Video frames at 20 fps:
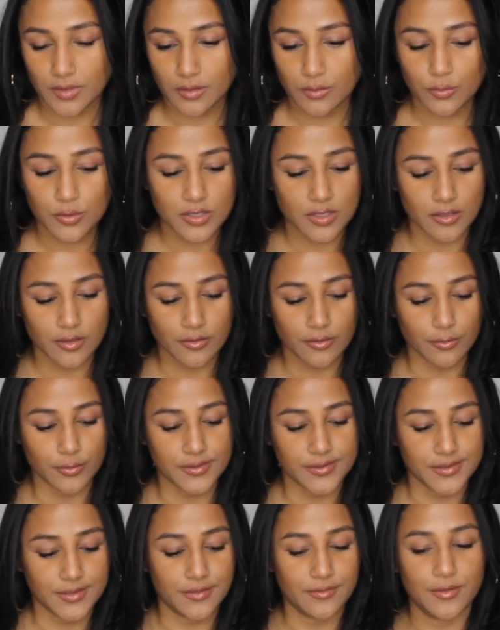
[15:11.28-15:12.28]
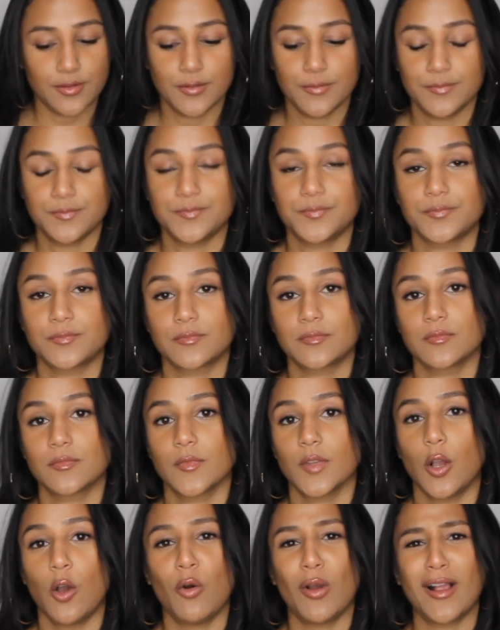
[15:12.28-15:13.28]
who's another receiver?
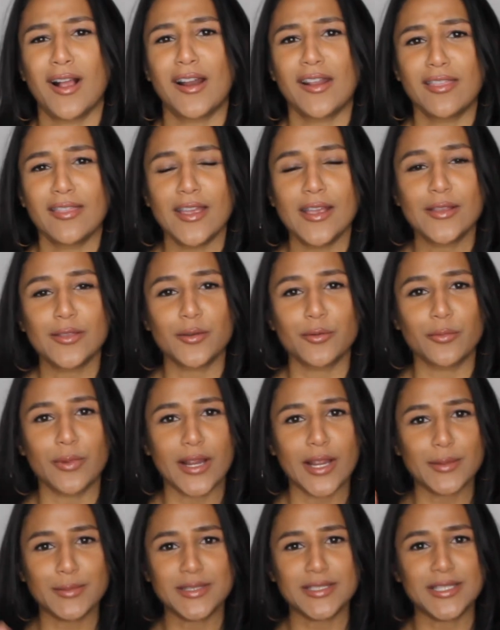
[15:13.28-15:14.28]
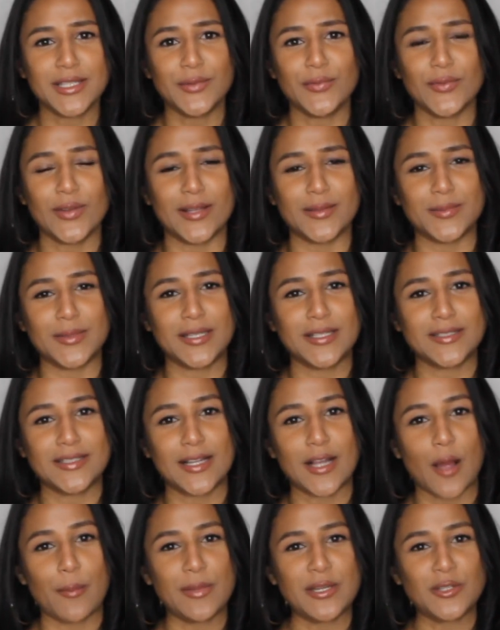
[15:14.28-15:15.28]
Oh, I got to thank the Rams defense because they
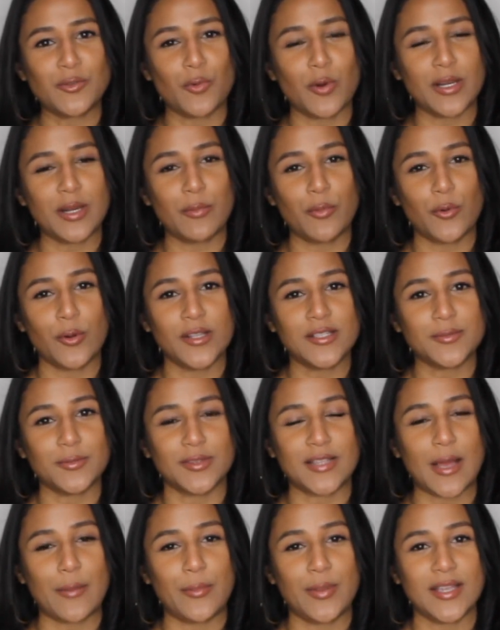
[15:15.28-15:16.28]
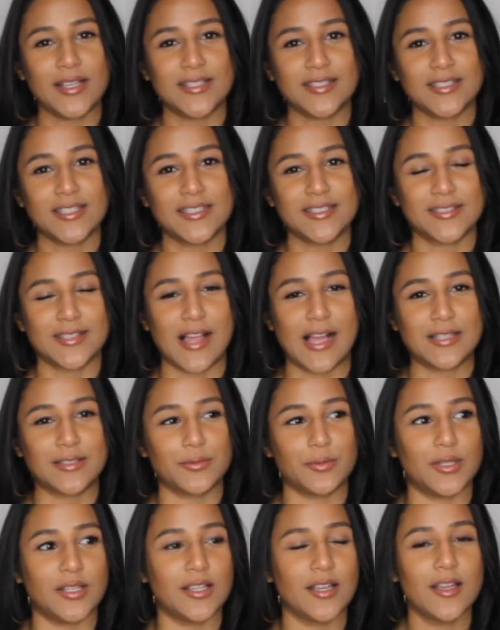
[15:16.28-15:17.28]
got me 20 points with that pick six last
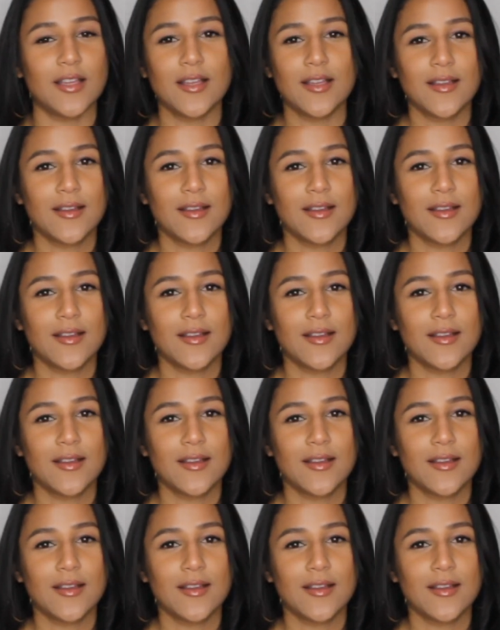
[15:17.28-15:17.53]
week.